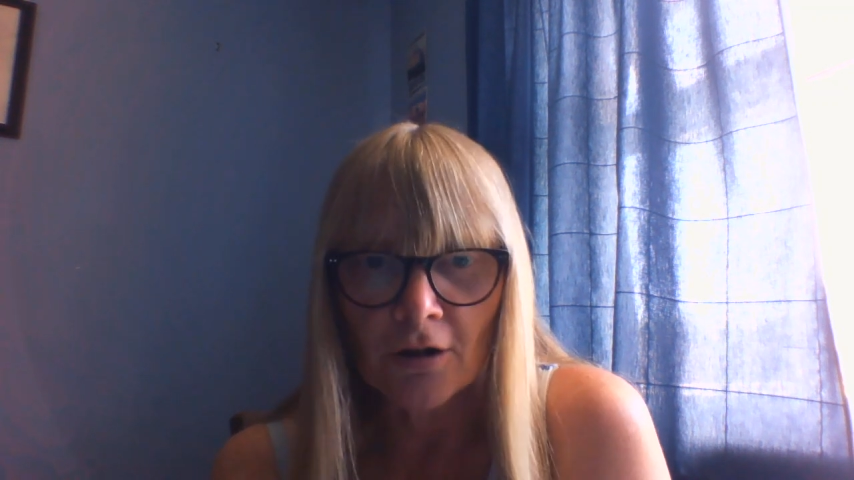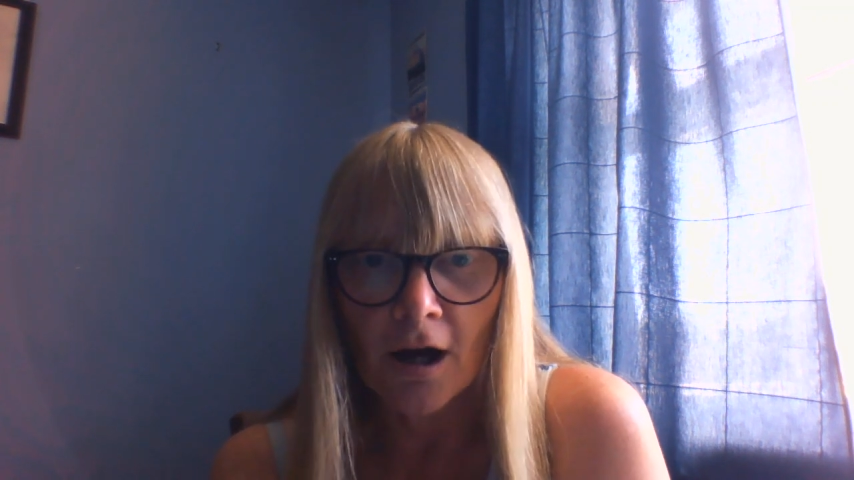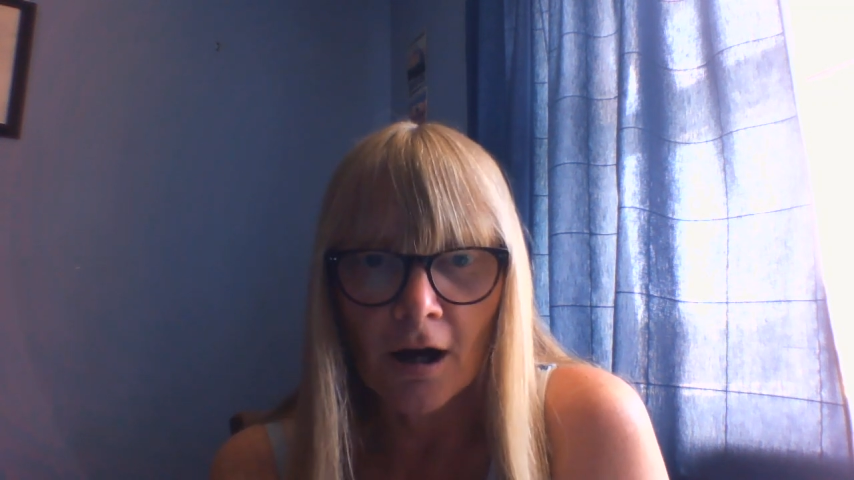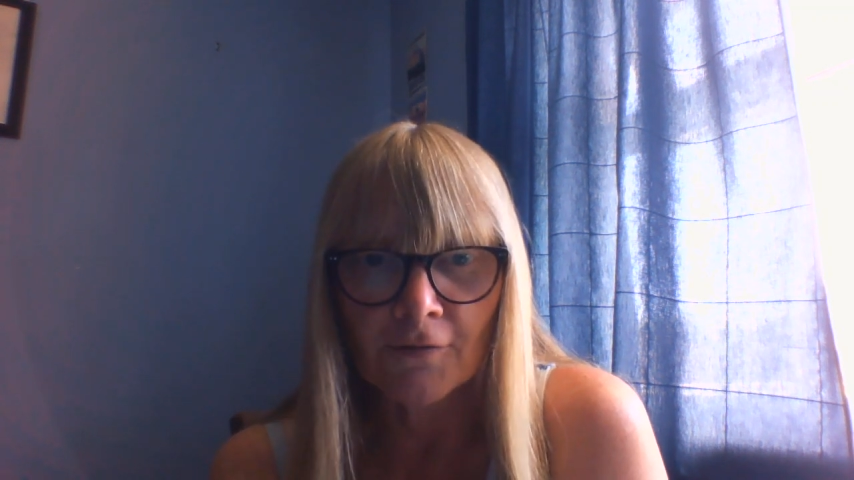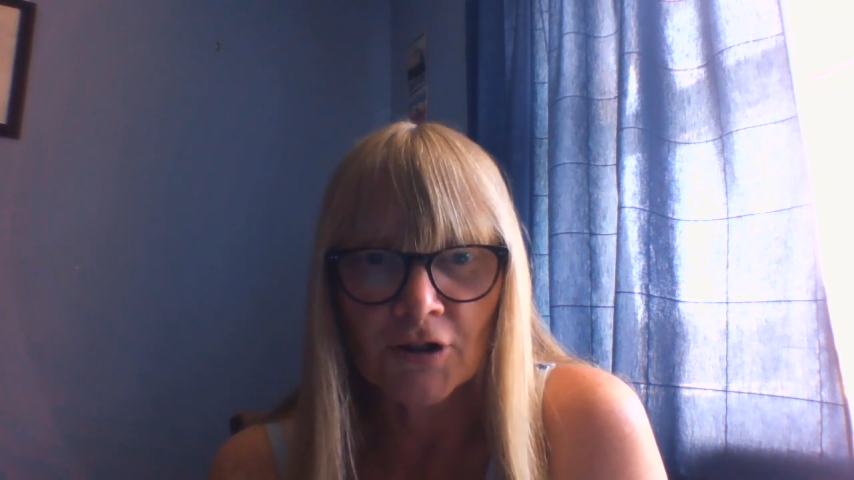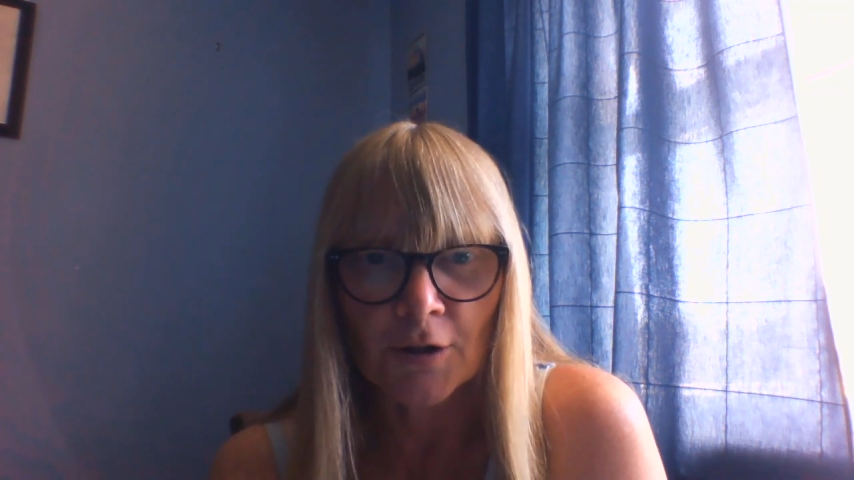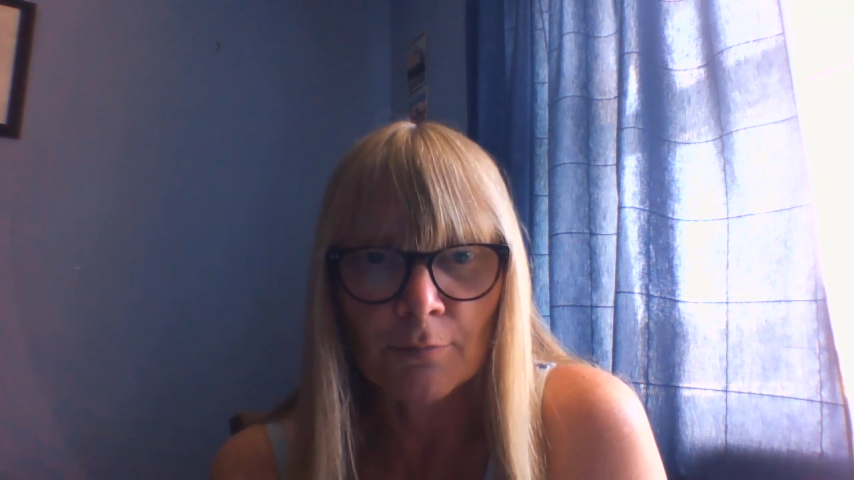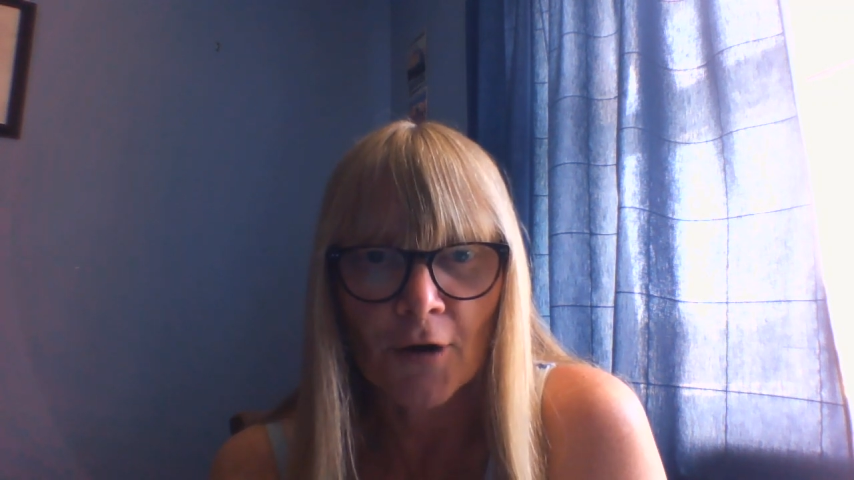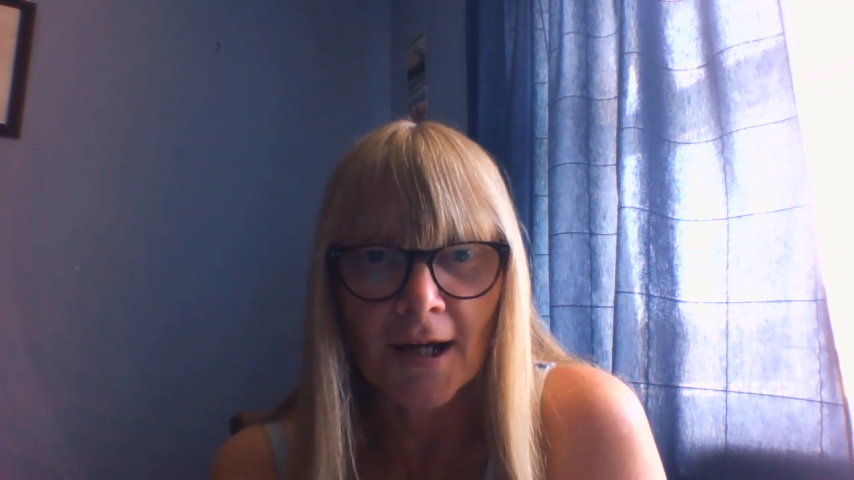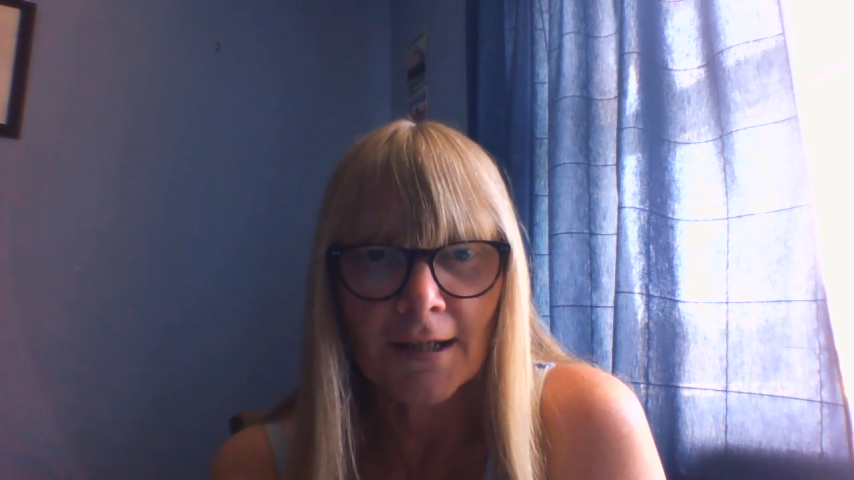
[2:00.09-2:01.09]
your half term
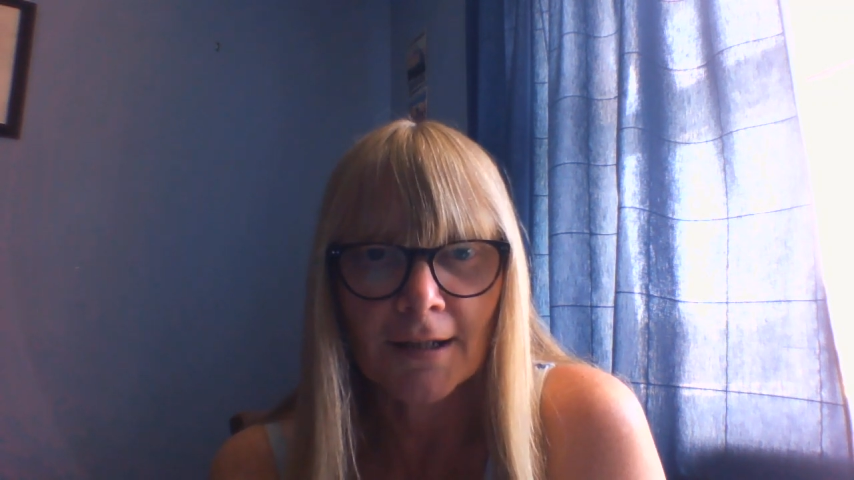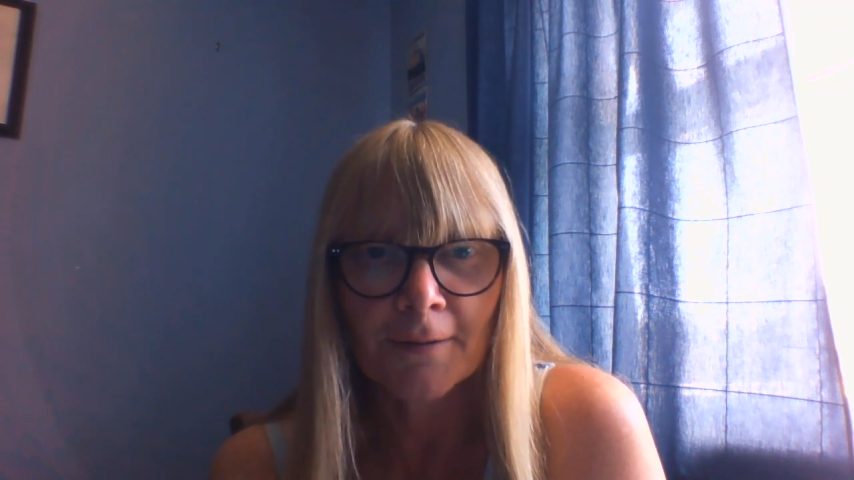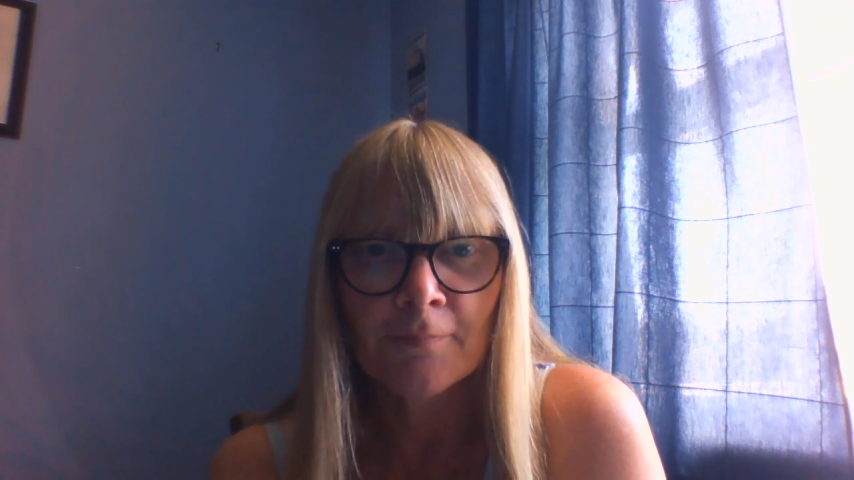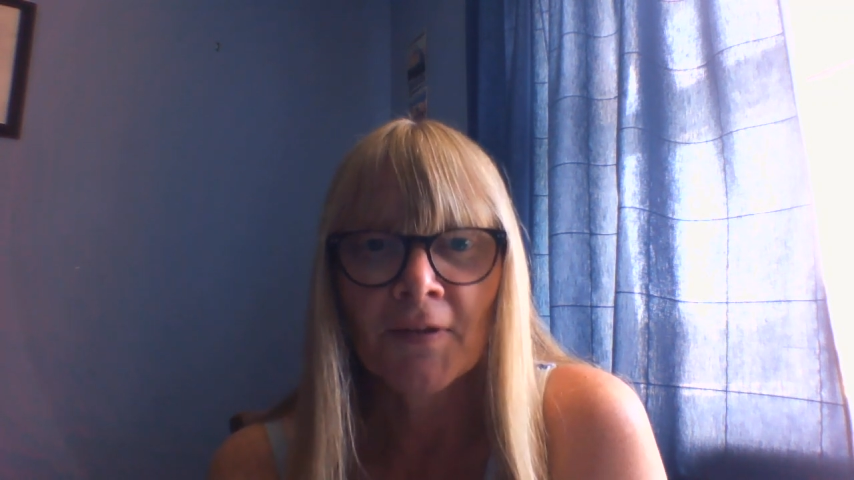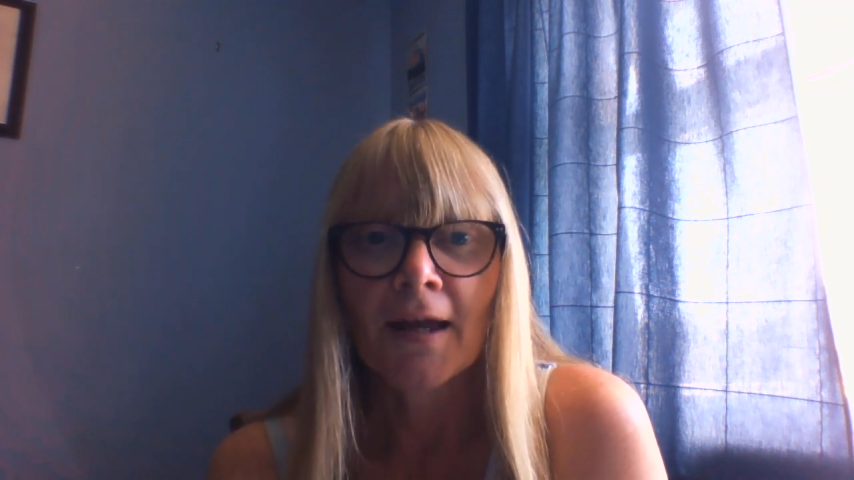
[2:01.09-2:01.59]
break,